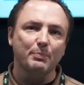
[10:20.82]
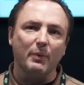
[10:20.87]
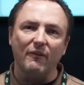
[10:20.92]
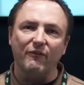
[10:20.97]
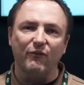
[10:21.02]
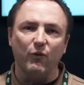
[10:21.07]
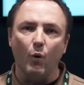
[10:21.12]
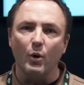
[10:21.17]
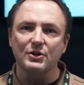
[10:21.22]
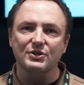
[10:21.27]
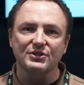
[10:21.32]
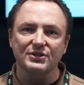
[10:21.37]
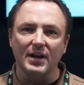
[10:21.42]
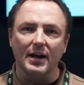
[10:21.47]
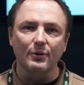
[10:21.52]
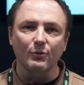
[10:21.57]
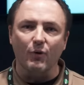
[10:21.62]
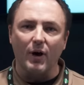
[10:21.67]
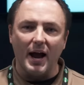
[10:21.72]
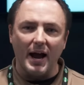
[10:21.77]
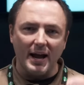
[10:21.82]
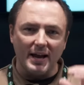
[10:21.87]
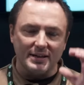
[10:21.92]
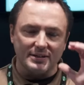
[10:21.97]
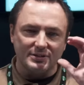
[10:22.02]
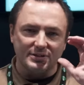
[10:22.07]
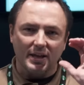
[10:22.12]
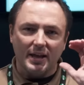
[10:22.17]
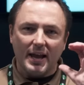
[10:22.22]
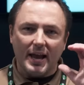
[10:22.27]
before
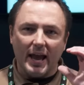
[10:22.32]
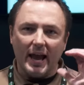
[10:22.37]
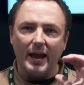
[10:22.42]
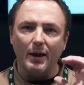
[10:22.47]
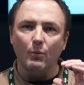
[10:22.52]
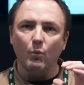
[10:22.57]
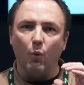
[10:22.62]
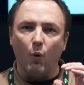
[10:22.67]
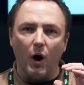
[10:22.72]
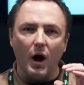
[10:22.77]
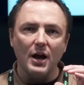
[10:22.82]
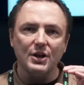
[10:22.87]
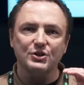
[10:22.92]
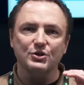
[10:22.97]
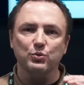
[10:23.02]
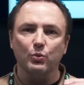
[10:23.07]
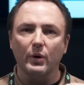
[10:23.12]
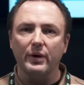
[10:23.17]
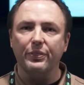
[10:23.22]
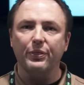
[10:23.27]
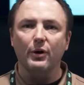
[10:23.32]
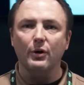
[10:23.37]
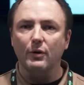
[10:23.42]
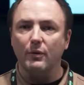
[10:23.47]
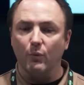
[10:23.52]
sunrise and watch with,